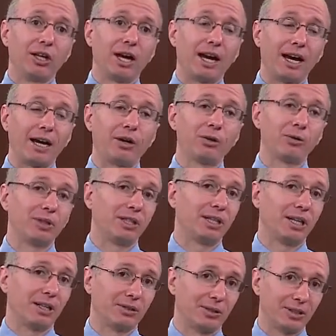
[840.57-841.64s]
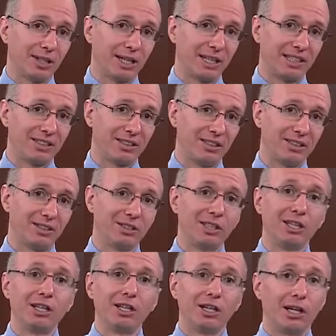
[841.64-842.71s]
how greenhouse gases
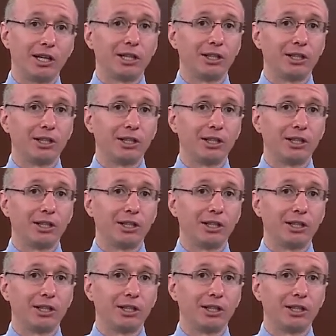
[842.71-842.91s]
are